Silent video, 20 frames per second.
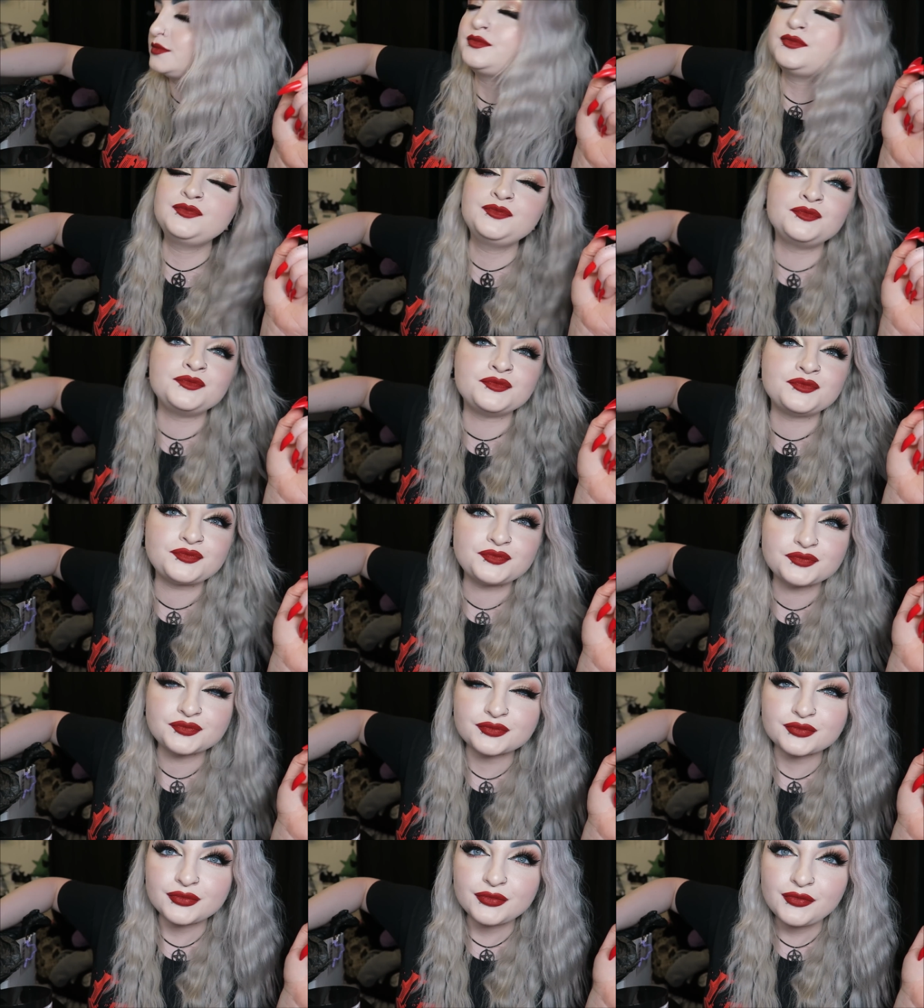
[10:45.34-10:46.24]
and
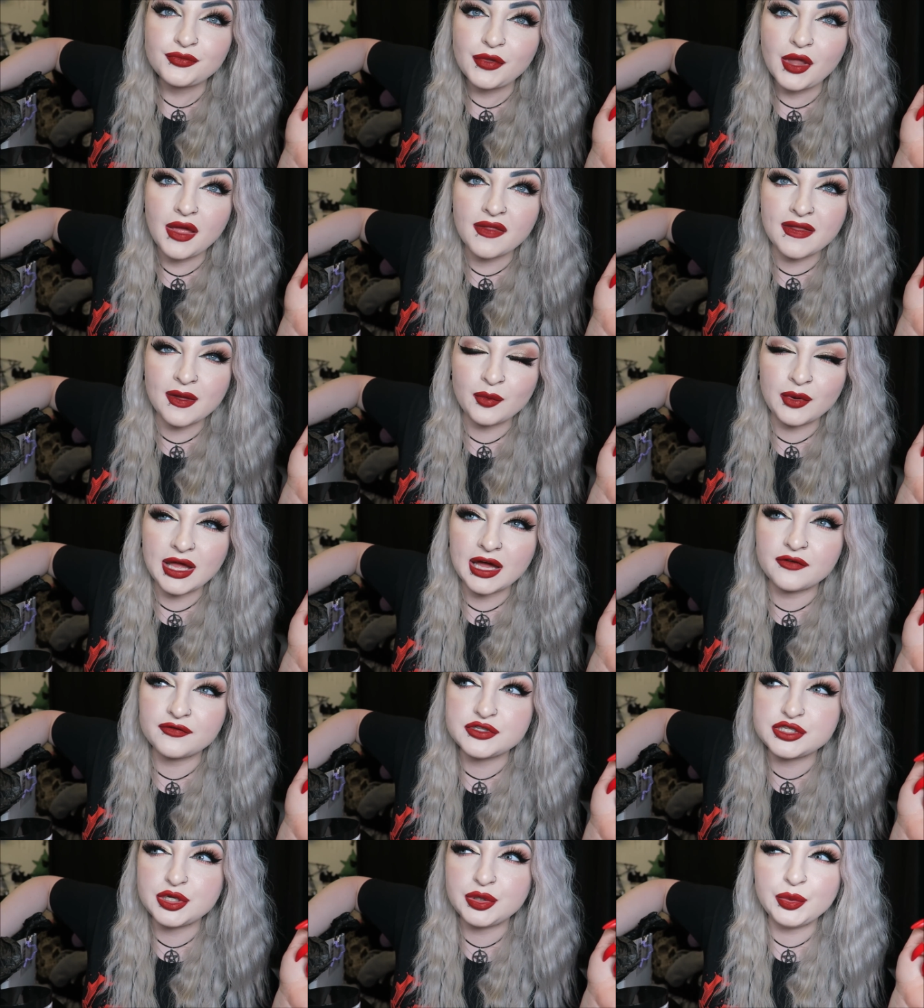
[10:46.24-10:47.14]
then we
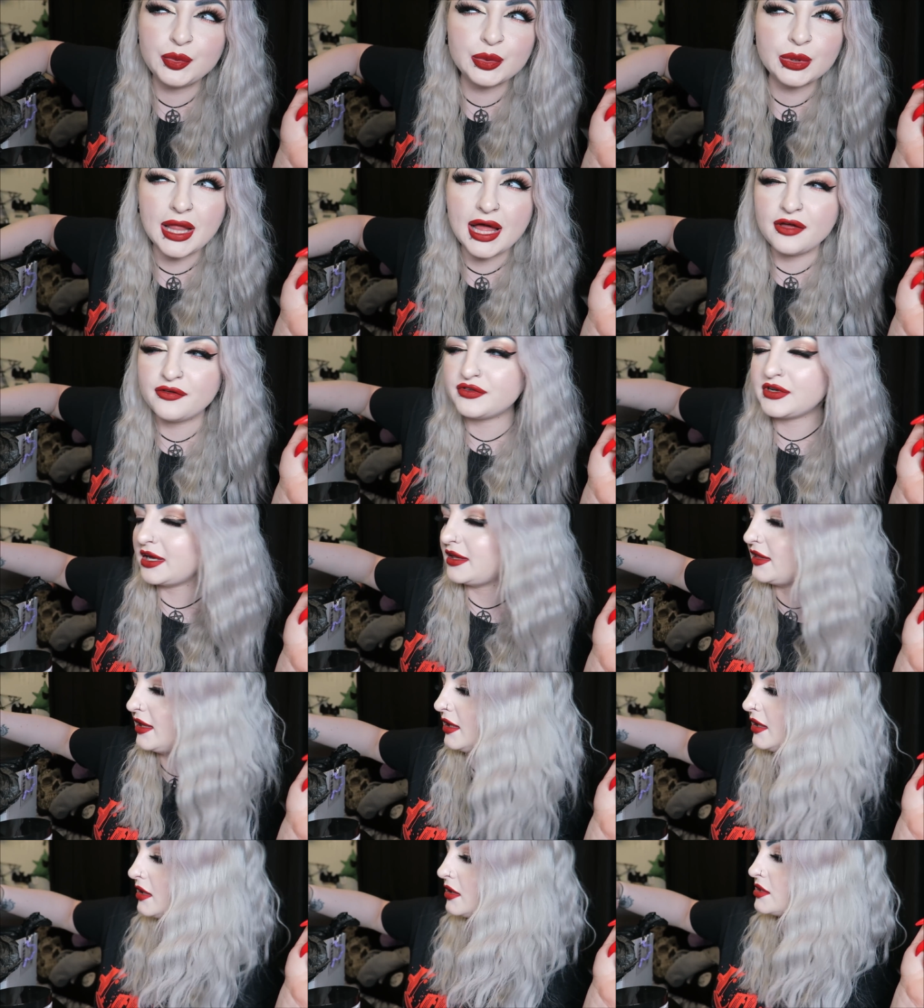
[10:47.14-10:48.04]
have two left, I
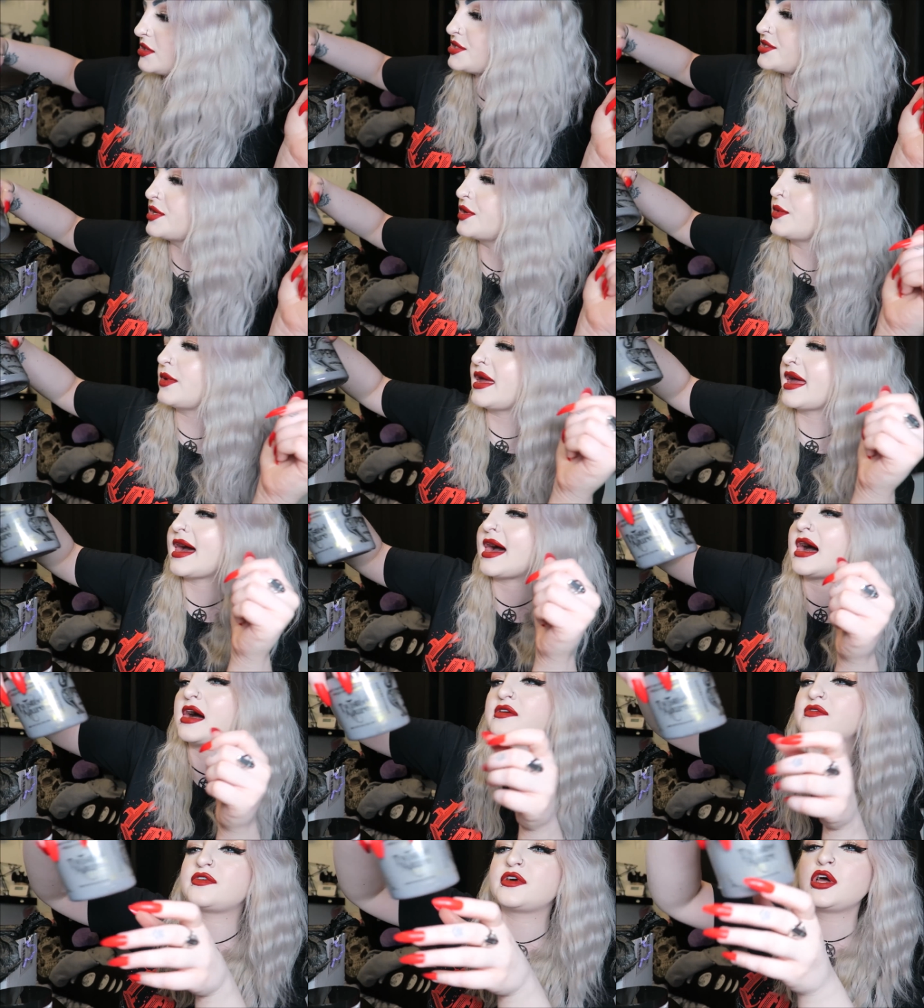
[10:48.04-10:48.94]
think. So we
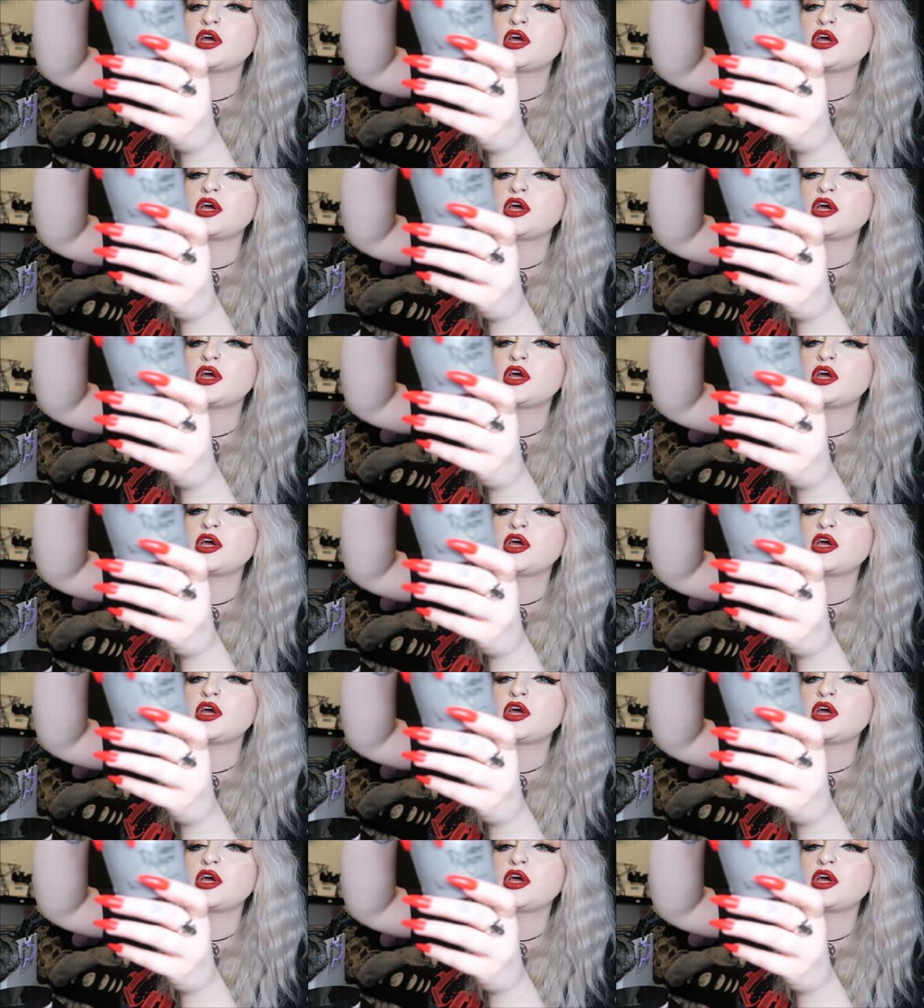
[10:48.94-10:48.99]
have